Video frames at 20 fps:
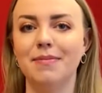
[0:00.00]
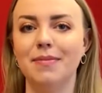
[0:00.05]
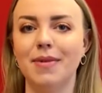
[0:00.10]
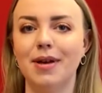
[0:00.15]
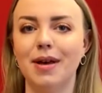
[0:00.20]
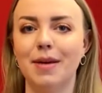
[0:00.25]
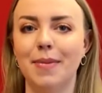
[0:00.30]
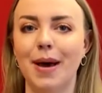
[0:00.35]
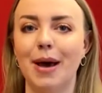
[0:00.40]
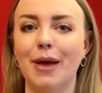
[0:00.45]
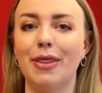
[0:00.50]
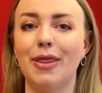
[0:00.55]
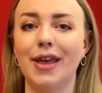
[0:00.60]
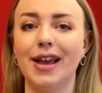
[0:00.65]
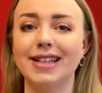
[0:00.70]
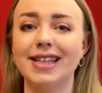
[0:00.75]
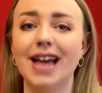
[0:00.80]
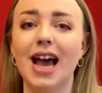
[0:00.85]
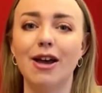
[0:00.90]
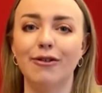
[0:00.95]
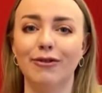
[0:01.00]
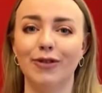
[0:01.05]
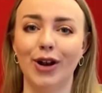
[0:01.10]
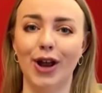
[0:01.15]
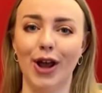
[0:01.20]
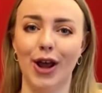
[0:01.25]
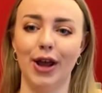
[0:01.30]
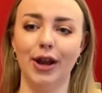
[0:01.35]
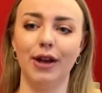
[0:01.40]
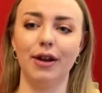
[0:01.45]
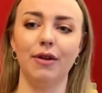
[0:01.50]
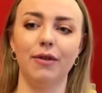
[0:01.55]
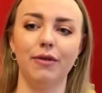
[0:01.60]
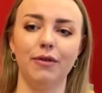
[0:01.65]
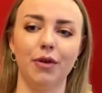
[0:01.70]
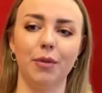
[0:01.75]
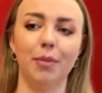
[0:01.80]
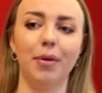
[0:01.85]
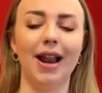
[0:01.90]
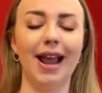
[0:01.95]
about things I've learned
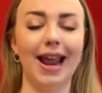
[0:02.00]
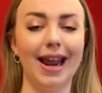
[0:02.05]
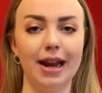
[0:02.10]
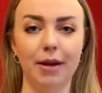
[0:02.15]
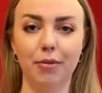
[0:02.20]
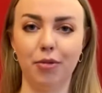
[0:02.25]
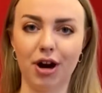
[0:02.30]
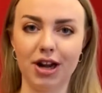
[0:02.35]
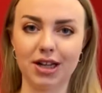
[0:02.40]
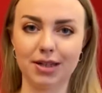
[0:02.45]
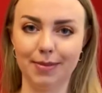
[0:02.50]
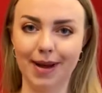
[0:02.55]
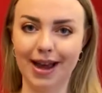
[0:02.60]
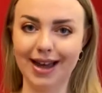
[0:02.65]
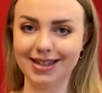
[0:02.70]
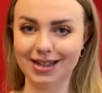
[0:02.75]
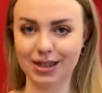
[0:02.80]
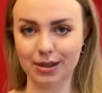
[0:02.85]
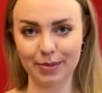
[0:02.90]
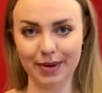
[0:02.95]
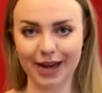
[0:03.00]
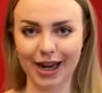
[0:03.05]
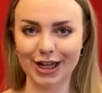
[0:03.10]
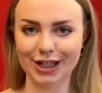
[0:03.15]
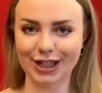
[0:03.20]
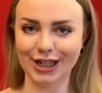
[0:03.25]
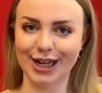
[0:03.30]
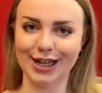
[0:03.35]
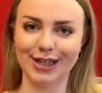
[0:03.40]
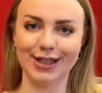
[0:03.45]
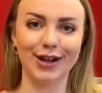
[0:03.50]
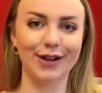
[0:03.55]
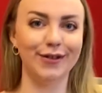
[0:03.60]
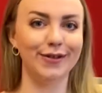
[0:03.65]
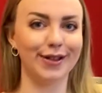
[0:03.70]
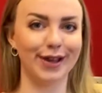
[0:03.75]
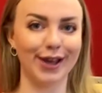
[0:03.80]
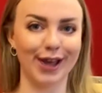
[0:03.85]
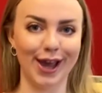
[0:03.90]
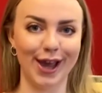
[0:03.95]
from playing in brass bands as a percussionist over
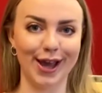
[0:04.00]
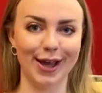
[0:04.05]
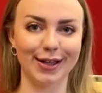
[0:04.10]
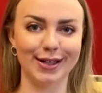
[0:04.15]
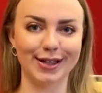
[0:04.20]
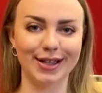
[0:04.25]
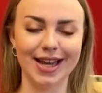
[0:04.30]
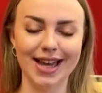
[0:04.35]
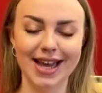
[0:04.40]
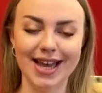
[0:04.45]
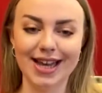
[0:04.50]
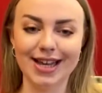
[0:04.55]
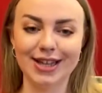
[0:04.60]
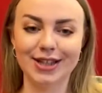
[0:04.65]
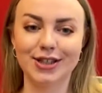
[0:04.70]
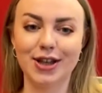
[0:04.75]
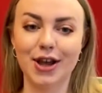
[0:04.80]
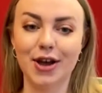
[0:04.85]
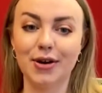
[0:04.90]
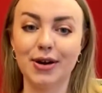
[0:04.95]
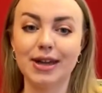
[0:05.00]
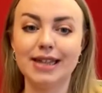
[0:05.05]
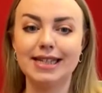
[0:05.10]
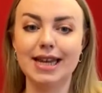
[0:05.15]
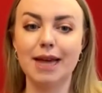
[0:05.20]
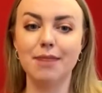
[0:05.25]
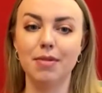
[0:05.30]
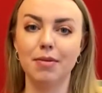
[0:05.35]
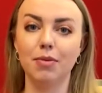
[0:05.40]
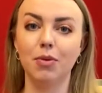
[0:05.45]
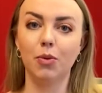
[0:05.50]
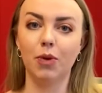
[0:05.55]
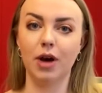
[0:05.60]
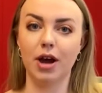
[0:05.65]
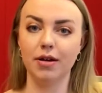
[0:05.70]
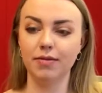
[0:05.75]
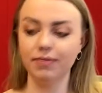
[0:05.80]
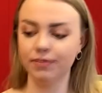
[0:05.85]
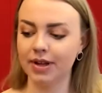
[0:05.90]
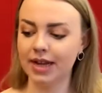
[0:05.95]
the years. So tip number
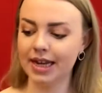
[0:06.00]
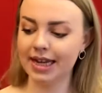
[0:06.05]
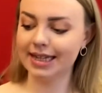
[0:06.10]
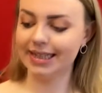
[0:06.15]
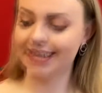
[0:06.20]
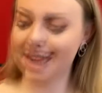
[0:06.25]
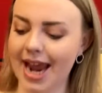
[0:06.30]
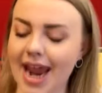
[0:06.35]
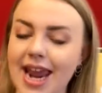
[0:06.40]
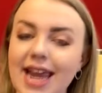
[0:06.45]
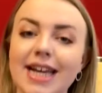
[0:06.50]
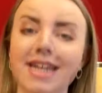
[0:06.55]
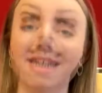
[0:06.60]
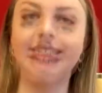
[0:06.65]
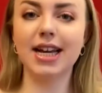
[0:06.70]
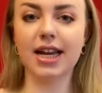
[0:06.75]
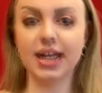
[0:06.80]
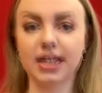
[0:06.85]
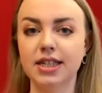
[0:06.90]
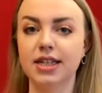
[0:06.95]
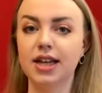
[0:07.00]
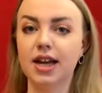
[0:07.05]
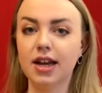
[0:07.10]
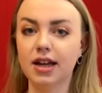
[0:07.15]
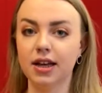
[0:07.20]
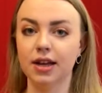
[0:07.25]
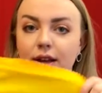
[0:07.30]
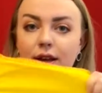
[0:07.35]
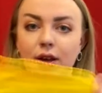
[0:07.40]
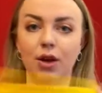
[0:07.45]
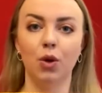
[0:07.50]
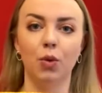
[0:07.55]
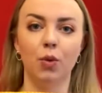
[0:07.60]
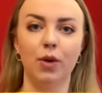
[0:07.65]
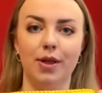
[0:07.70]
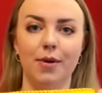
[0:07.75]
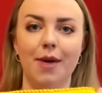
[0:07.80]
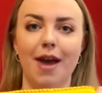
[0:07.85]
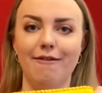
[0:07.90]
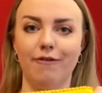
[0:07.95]
1, take a duster with
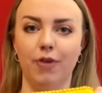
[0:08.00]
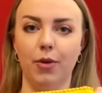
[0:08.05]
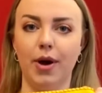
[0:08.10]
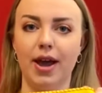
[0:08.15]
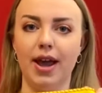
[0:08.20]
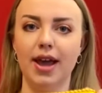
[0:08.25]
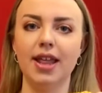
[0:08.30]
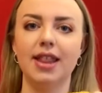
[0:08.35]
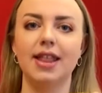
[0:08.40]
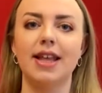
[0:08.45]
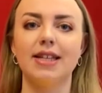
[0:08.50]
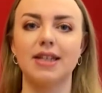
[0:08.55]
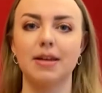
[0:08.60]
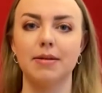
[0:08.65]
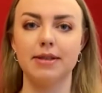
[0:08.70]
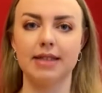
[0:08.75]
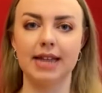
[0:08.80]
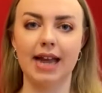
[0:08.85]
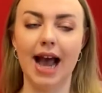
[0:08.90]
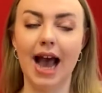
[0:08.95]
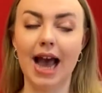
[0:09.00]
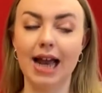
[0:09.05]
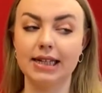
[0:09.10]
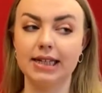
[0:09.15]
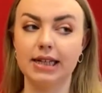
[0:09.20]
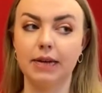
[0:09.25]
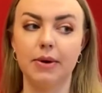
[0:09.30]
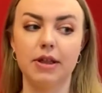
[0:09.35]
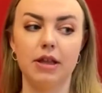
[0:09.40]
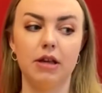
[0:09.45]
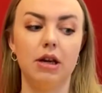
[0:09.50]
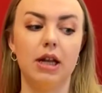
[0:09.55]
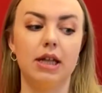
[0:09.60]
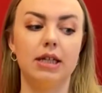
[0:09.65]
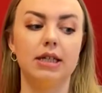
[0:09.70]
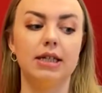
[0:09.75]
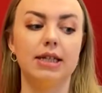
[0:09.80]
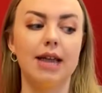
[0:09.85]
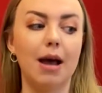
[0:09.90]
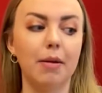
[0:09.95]
you everywhere. This comes in handy whether you need
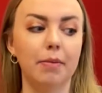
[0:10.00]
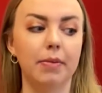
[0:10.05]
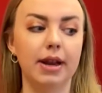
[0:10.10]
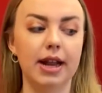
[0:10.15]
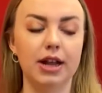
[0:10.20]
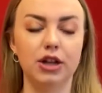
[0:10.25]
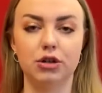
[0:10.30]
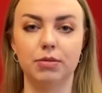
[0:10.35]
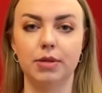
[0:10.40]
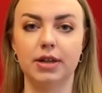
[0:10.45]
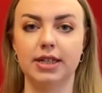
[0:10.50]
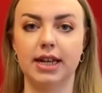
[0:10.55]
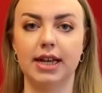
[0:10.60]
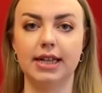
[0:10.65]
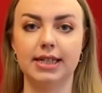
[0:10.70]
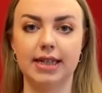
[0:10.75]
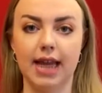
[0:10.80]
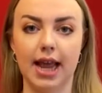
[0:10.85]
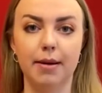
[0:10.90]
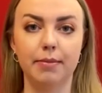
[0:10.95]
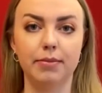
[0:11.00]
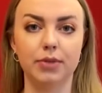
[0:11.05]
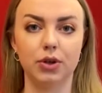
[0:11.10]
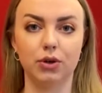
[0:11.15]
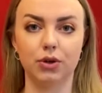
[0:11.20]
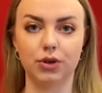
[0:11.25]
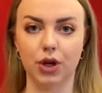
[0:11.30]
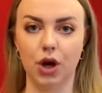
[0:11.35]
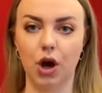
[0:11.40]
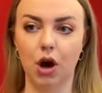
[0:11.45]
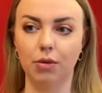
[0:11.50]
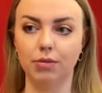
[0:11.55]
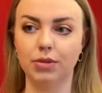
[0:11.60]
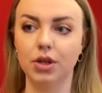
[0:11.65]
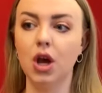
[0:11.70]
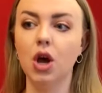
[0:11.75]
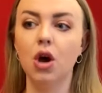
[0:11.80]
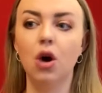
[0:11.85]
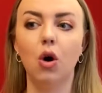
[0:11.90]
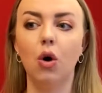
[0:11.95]
to dampen instruments like tims or toms,
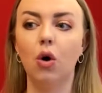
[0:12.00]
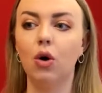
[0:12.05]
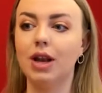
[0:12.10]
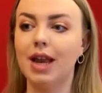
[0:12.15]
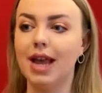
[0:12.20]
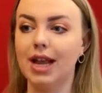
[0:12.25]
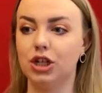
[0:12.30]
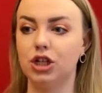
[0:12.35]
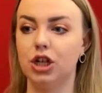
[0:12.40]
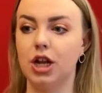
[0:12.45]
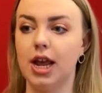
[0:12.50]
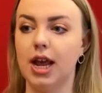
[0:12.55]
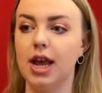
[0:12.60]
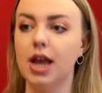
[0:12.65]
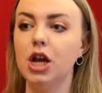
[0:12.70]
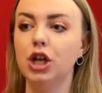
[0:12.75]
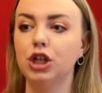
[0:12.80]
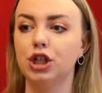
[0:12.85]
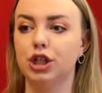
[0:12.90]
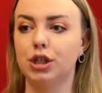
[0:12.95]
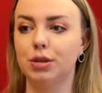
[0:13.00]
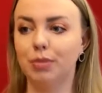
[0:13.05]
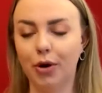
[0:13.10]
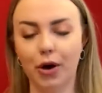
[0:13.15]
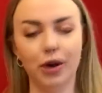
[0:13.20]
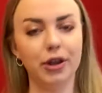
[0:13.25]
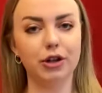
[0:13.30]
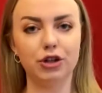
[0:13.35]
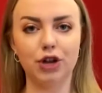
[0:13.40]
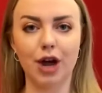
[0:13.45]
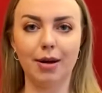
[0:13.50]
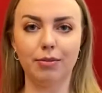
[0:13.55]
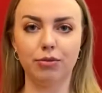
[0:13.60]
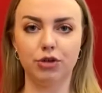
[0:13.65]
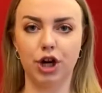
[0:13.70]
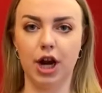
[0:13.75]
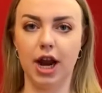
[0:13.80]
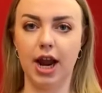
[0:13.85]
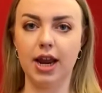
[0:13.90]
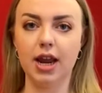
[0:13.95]
or literally just to put in the trap
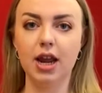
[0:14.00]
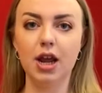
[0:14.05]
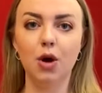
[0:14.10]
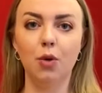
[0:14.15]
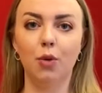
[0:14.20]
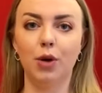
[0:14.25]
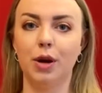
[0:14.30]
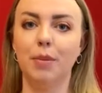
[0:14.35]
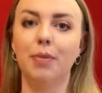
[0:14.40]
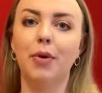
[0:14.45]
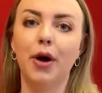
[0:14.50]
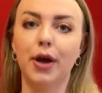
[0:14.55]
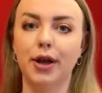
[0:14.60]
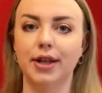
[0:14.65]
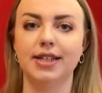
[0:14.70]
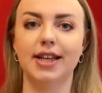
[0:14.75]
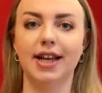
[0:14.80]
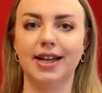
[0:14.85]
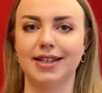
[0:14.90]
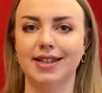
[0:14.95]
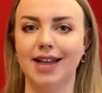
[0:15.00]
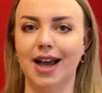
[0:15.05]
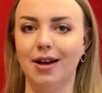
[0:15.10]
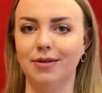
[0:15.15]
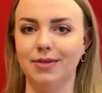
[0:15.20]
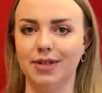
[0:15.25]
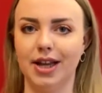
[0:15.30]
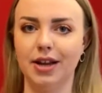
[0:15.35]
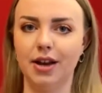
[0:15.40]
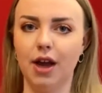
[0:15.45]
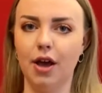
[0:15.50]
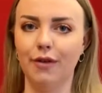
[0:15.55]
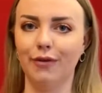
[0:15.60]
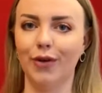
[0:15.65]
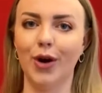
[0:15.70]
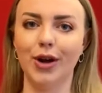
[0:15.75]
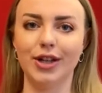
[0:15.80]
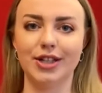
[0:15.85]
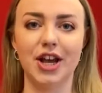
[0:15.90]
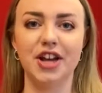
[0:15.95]
tray when you put stick stands in,
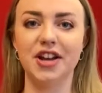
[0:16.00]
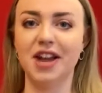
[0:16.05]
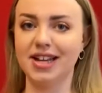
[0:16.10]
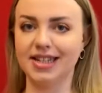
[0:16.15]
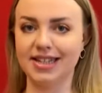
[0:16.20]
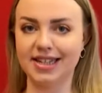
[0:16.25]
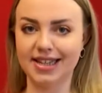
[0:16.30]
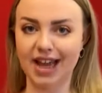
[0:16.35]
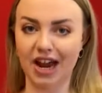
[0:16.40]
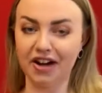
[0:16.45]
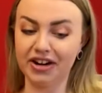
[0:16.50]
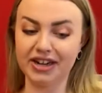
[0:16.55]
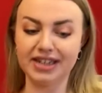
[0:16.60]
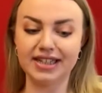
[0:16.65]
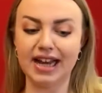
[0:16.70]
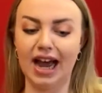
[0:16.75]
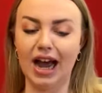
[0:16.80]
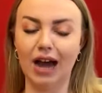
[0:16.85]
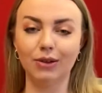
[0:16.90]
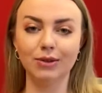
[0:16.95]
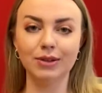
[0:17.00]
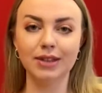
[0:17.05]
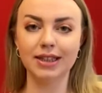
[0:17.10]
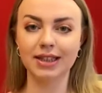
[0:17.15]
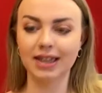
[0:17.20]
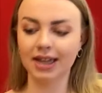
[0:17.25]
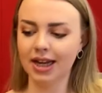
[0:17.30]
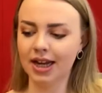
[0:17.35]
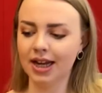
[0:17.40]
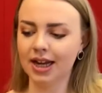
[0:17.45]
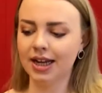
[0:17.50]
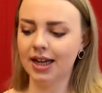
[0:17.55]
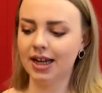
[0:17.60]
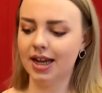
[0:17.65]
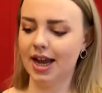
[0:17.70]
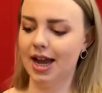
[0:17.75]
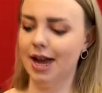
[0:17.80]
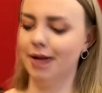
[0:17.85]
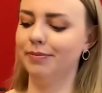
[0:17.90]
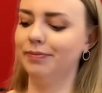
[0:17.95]
avoids unnecessary sounds.
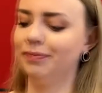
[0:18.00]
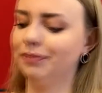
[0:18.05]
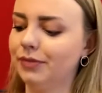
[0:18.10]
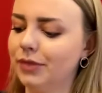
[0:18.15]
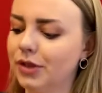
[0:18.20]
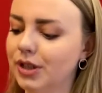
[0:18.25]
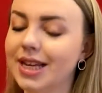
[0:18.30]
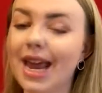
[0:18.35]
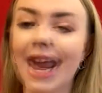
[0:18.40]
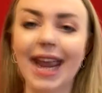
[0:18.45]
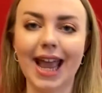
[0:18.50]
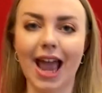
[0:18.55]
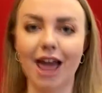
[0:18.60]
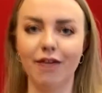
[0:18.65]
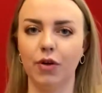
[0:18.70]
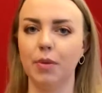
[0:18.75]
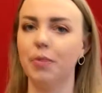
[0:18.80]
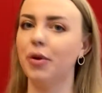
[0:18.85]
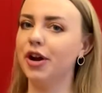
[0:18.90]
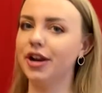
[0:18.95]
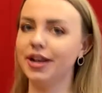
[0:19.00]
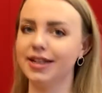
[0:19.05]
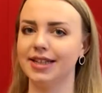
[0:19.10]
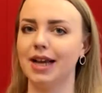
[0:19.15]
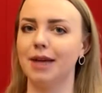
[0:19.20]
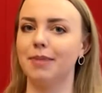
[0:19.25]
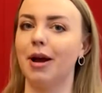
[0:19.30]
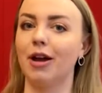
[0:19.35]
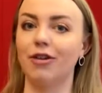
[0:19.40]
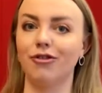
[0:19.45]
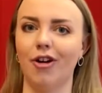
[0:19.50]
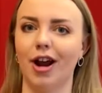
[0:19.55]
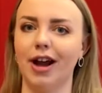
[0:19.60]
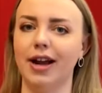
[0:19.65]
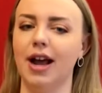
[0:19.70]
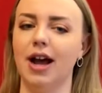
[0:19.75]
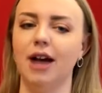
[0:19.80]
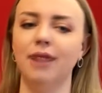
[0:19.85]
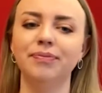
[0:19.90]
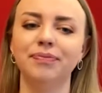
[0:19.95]
So take it everywhere, put it in your stick bag right
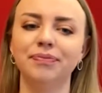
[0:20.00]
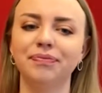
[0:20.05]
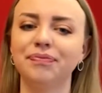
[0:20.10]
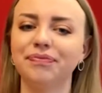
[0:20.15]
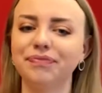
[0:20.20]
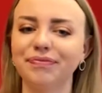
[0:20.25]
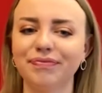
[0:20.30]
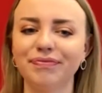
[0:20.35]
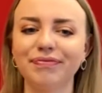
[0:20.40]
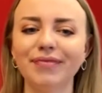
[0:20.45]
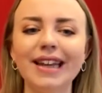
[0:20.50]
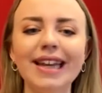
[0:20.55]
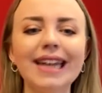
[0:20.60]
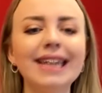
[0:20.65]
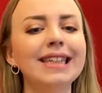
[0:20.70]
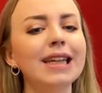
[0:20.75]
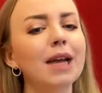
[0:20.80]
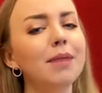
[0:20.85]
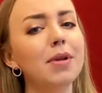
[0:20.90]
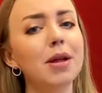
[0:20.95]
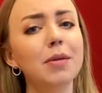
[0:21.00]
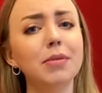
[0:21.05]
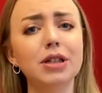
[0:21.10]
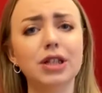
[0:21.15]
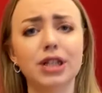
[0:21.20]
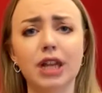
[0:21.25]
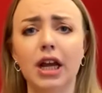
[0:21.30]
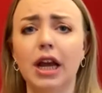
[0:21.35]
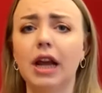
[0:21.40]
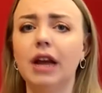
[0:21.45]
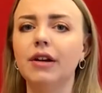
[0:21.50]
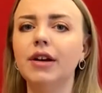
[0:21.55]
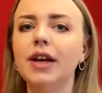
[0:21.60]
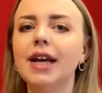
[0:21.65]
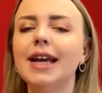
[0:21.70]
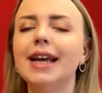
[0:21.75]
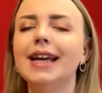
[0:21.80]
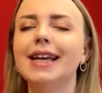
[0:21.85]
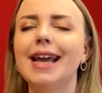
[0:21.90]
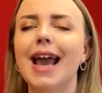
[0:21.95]
now. Tip number 2,
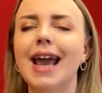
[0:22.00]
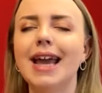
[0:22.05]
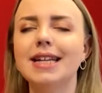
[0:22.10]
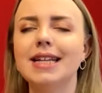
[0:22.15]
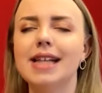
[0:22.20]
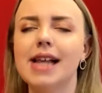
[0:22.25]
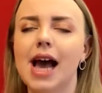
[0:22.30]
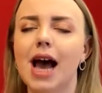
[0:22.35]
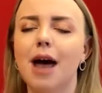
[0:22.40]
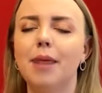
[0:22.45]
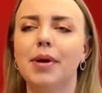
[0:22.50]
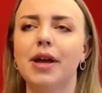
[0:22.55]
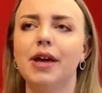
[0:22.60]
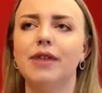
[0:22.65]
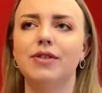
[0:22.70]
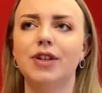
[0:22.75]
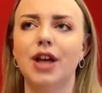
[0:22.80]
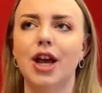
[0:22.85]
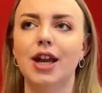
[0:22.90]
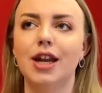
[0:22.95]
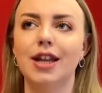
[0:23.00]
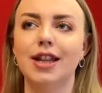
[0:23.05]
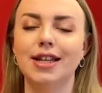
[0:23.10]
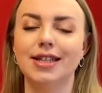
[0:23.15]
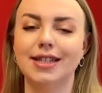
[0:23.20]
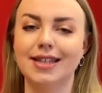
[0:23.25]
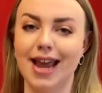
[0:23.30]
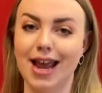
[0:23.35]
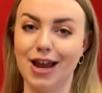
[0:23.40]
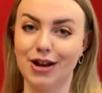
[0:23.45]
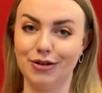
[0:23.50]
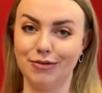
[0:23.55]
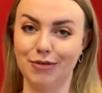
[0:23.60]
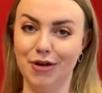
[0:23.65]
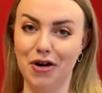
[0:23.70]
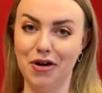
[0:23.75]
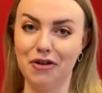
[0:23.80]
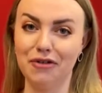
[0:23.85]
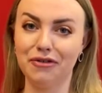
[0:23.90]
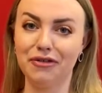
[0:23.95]
get into the habit of turning the snare drum off.